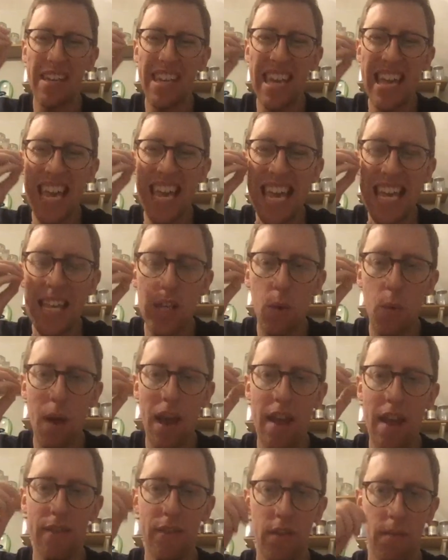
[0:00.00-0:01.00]
eat away
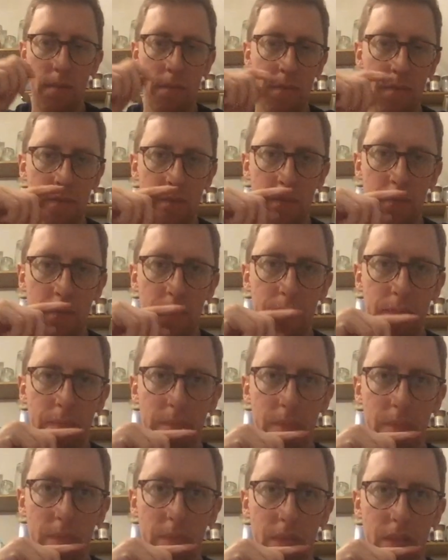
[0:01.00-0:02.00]
of them.
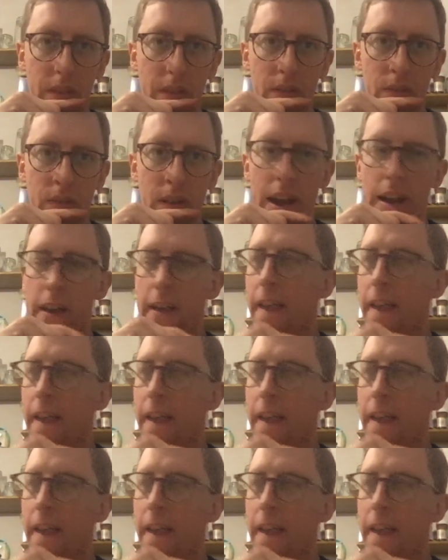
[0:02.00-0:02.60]
Right?